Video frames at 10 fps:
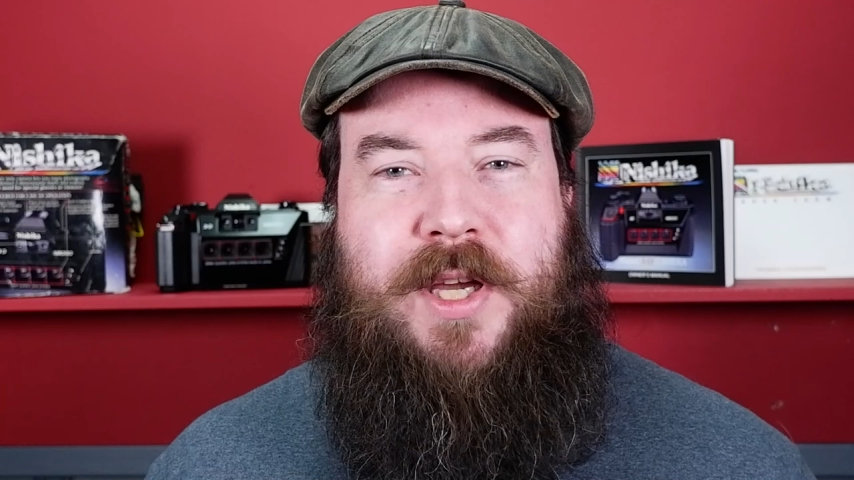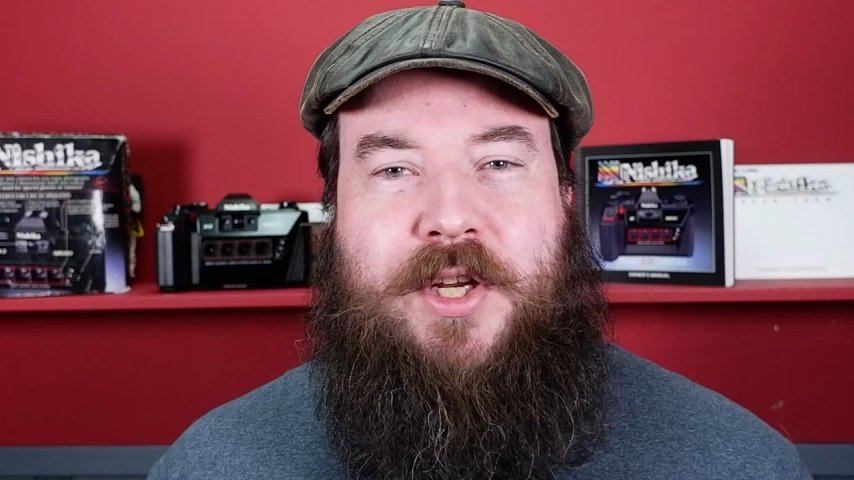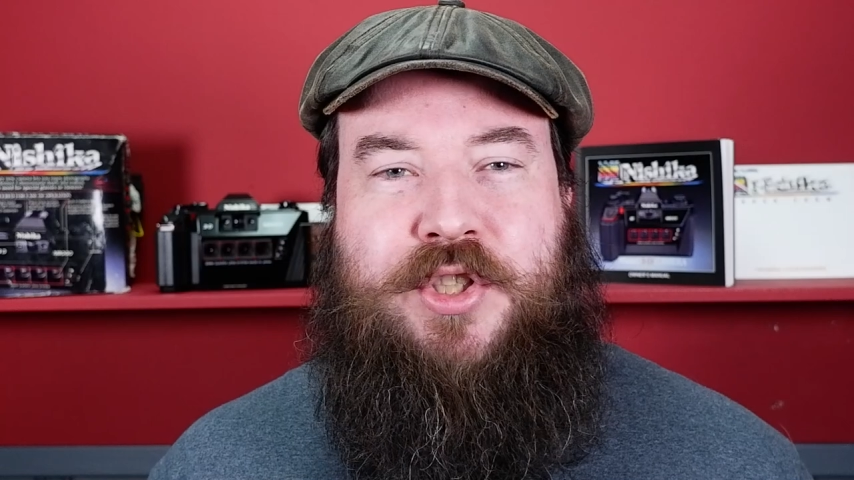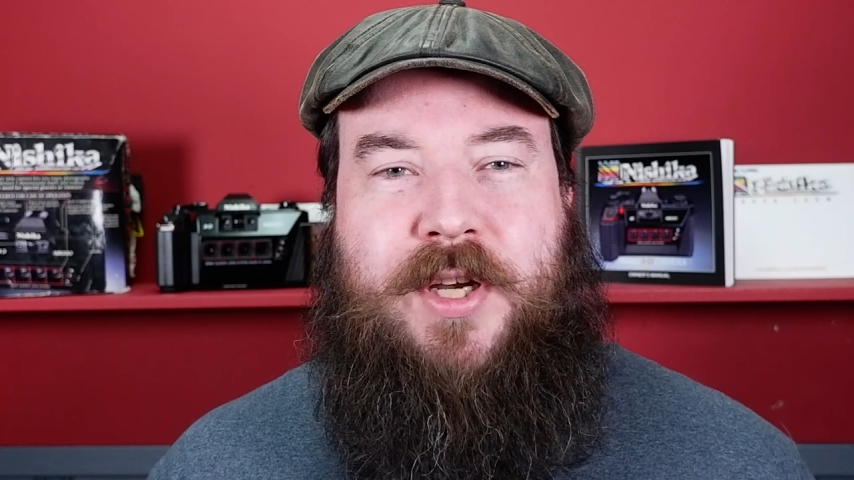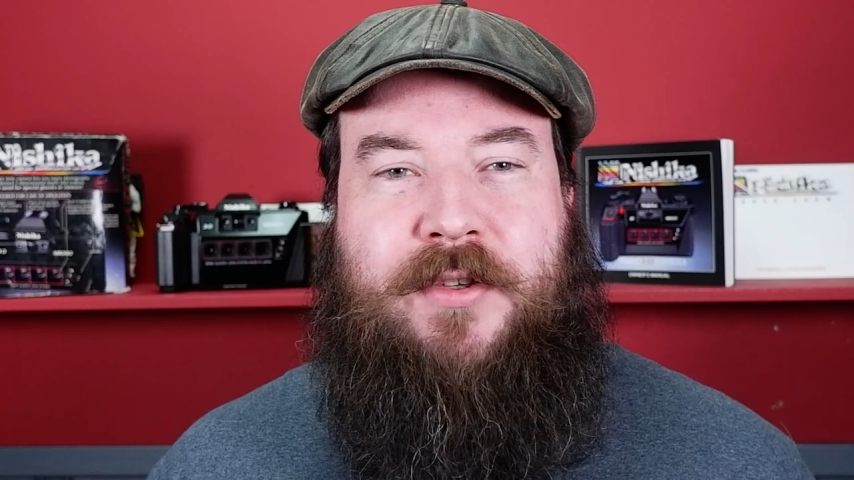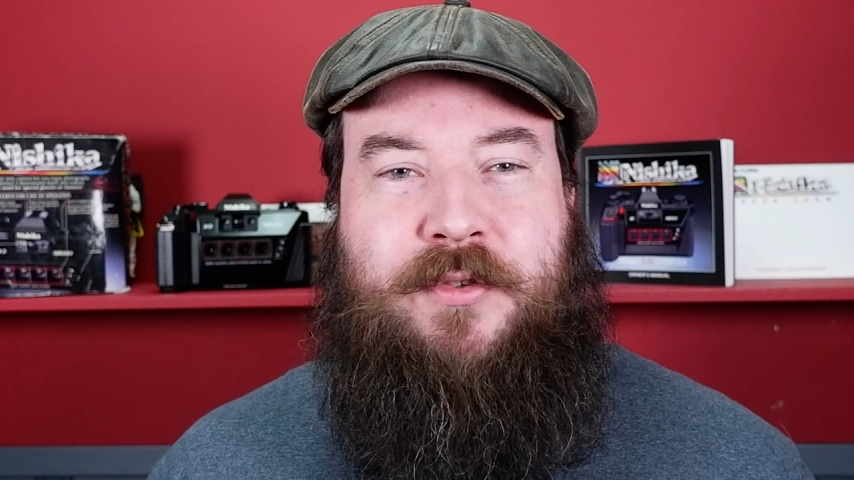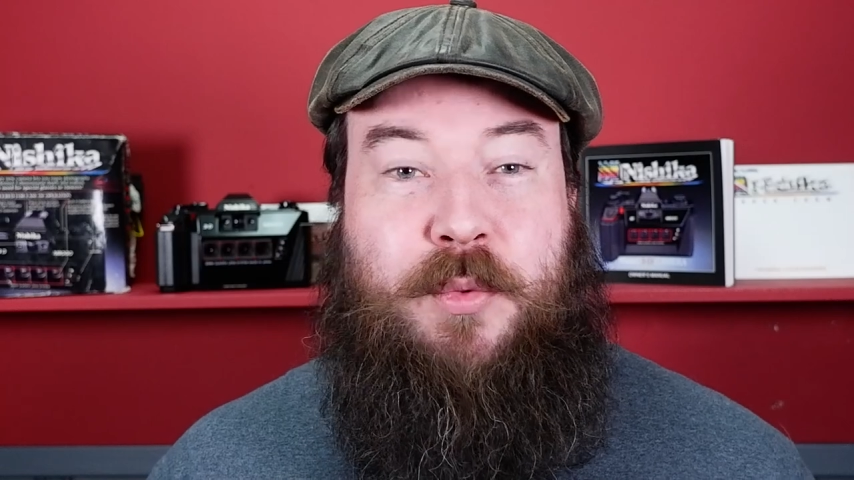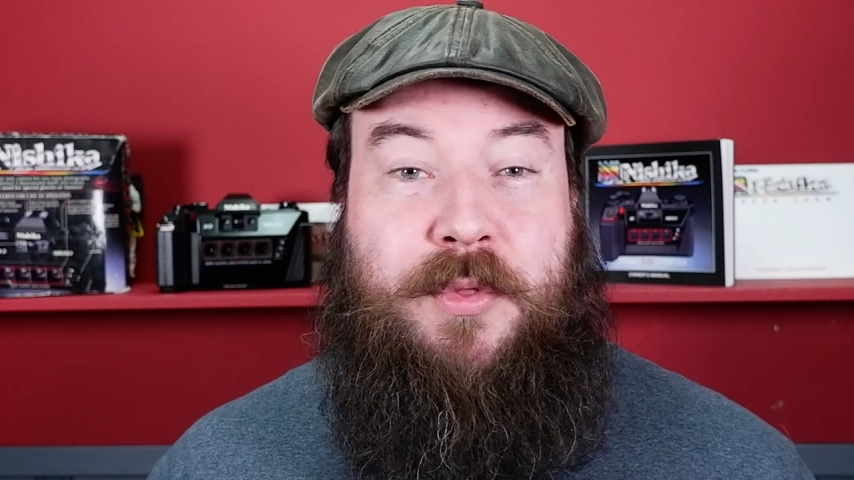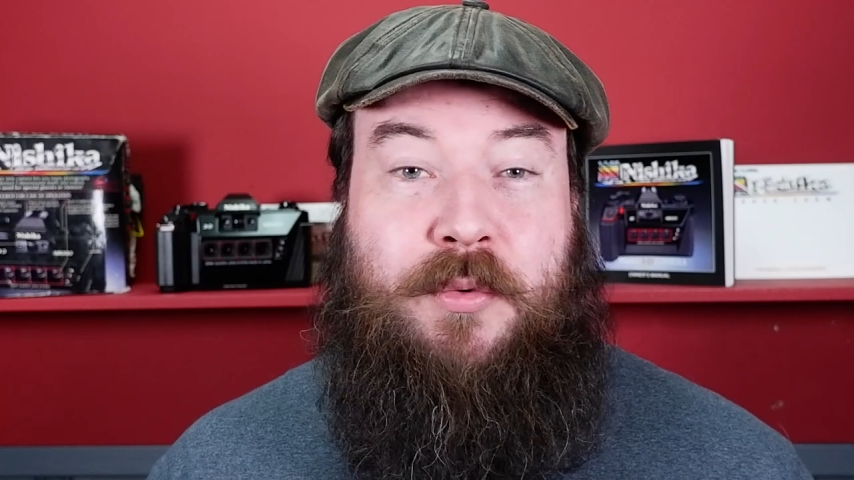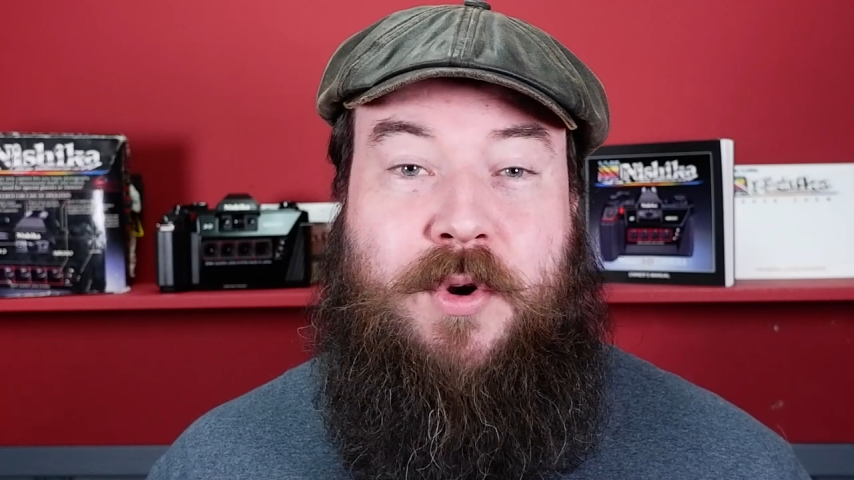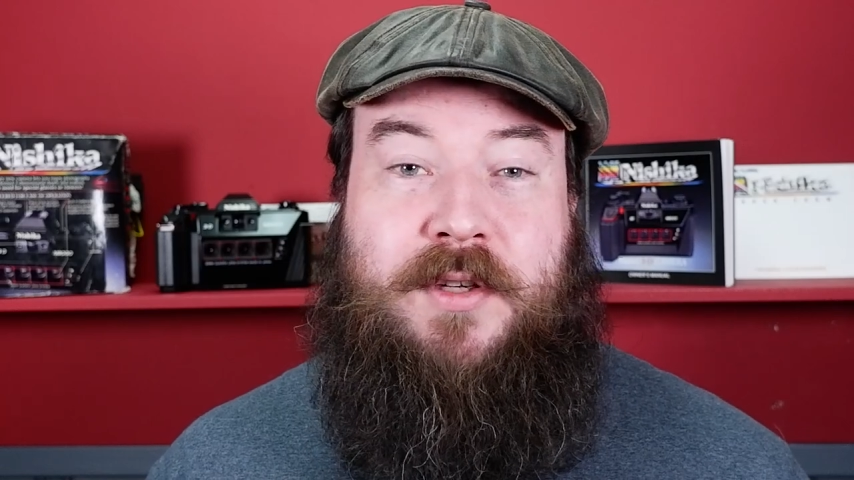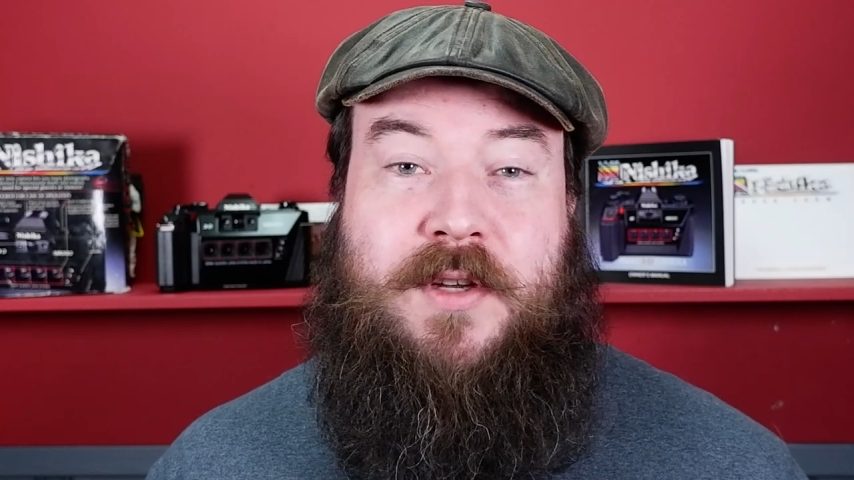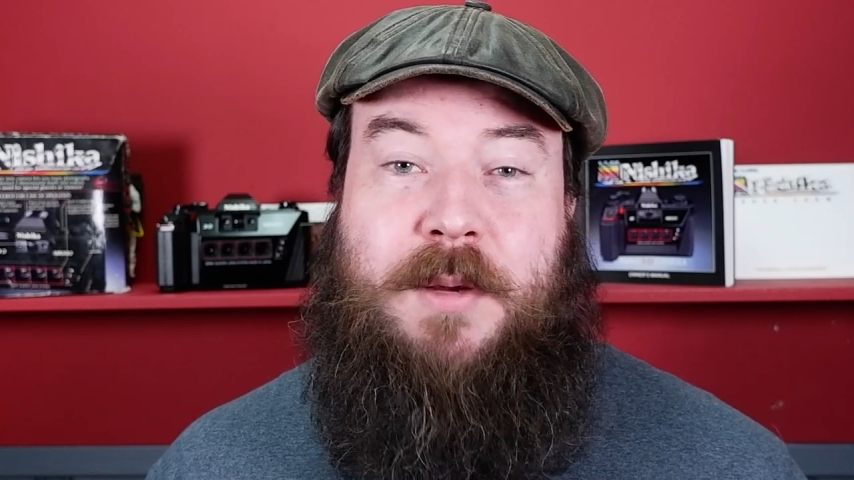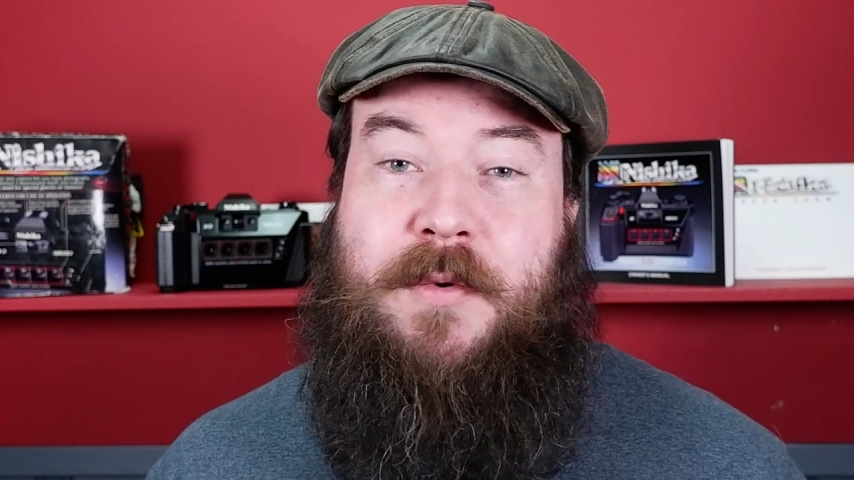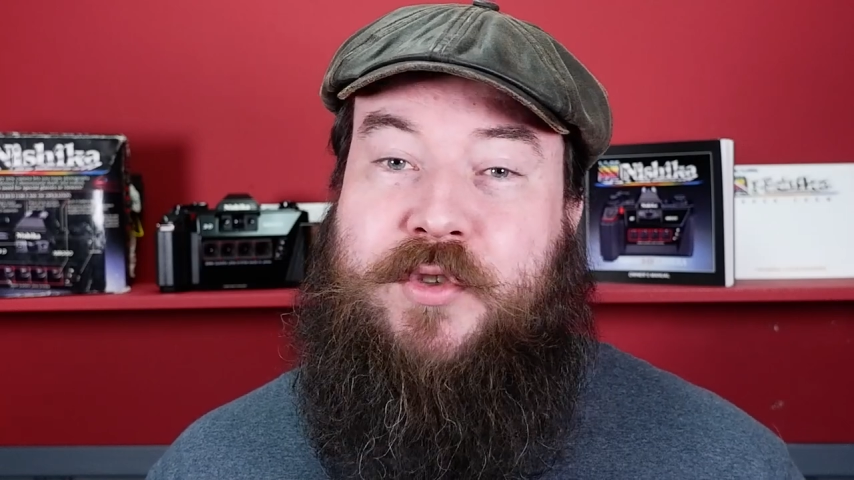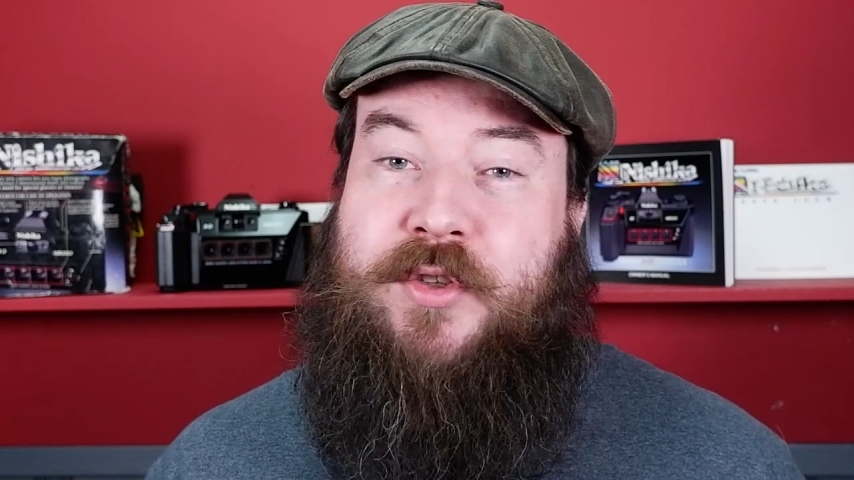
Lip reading: VHS with a runtime of